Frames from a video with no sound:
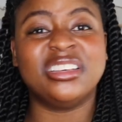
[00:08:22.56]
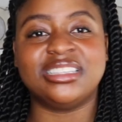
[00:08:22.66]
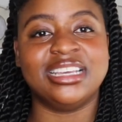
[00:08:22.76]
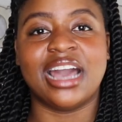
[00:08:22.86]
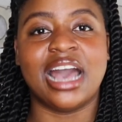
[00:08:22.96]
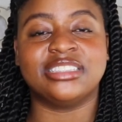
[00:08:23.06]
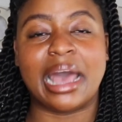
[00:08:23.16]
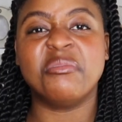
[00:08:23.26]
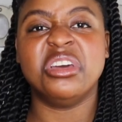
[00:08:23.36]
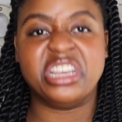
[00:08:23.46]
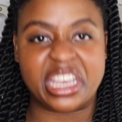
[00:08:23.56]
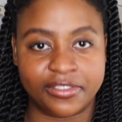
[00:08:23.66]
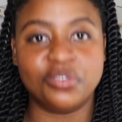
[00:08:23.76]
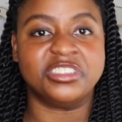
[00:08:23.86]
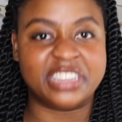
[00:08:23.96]
Honestly, guys, I'm gonna
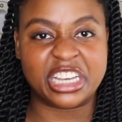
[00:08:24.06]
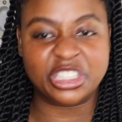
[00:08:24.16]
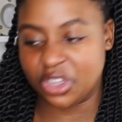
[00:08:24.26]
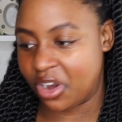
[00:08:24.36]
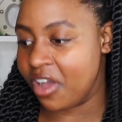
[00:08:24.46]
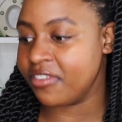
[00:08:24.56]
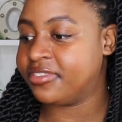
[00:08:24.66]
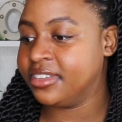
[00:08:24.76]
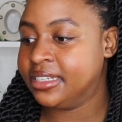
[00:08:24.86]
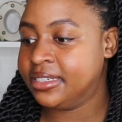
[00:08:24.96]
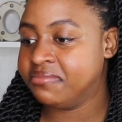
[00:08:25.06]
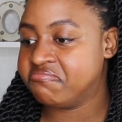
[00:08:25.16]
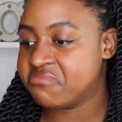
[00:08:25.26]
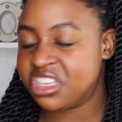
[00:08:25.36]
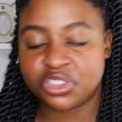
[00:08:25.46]
give you a second to laugh.
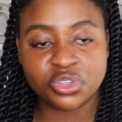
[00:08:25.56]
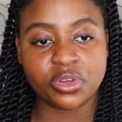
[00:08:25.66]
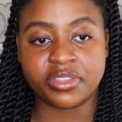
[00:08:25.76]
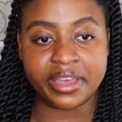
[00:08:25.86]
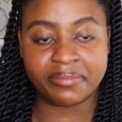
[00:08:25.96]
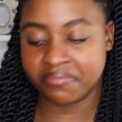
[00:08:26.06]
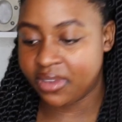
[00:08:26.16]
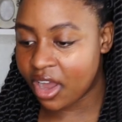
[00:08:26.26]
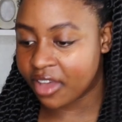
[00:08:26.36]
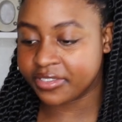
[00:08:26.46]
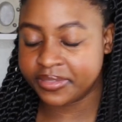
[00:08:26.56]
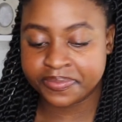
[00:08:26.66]
Just do your thing. Laugh.